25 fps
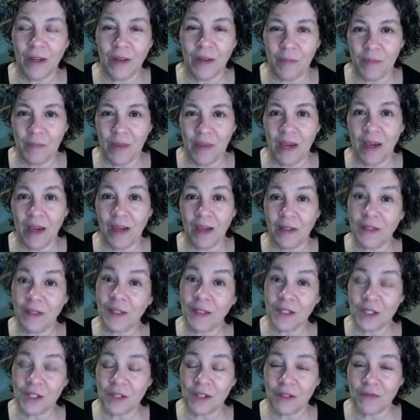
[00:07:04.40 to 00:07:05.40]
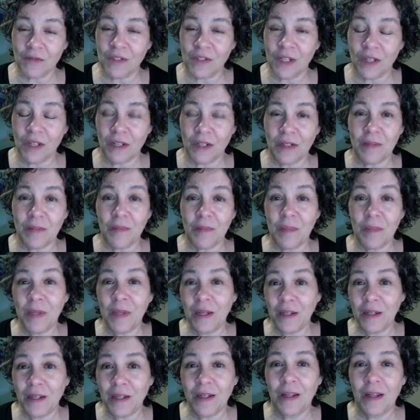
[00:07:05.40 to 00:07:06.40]
and bad, and I shouldn't have done it,
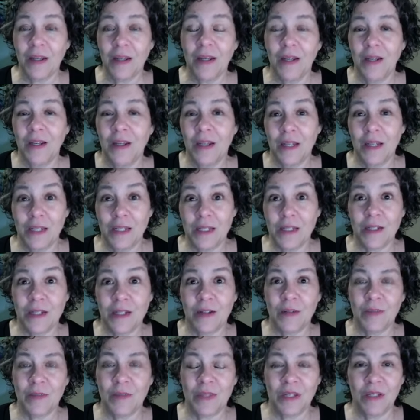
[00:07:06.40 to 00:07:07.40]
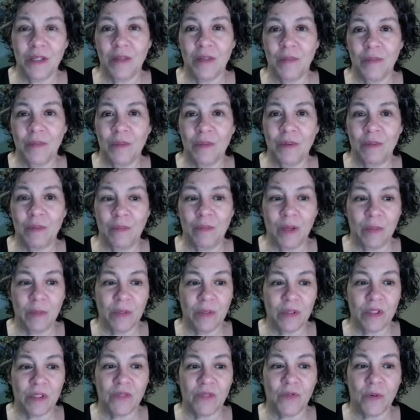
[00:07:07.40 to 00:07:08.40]
but it did help me move my
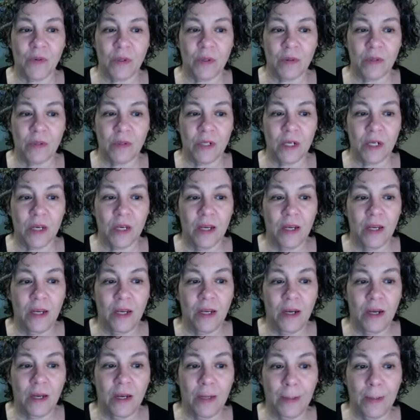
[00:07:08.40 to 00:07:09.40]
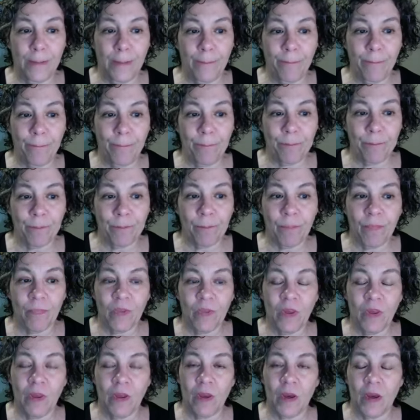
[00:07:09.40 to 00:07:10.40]
books forward. Um,
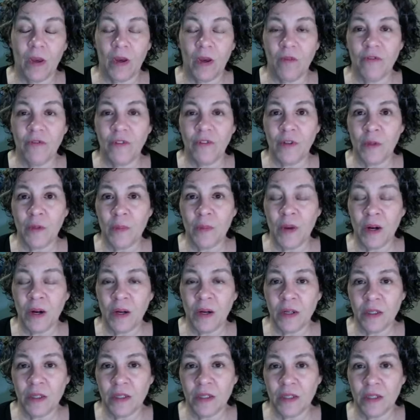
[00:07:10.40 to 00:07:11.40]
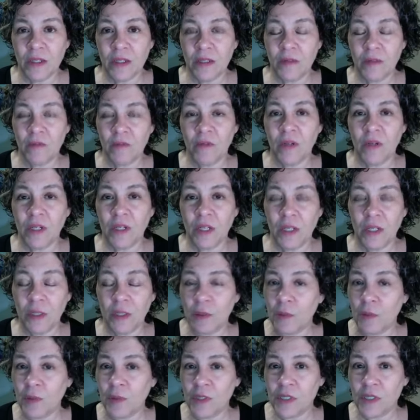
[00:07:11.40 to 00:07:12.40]
Phil Margolin, when he
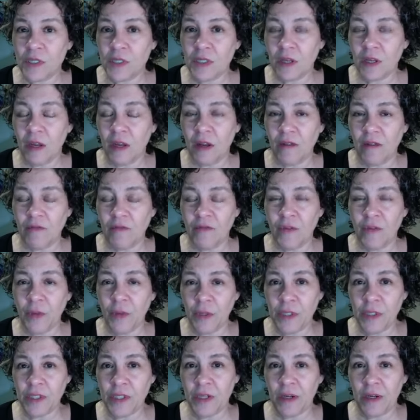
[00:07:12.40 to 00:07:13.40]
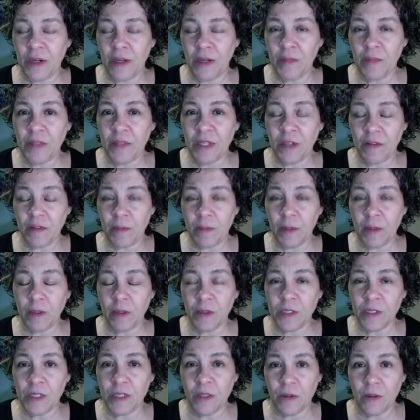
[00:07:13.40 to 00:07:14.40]
was a full time death
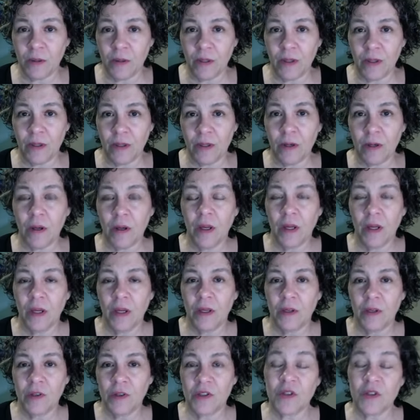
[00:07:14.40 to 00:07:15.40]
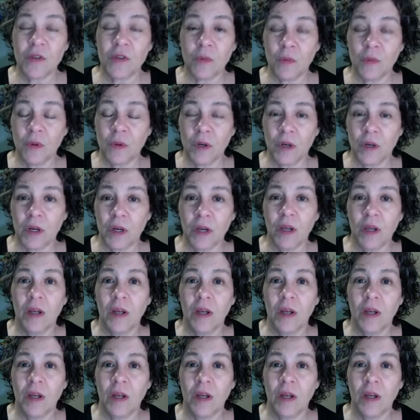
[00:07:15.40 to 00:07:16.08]
penalty lawyer, used to work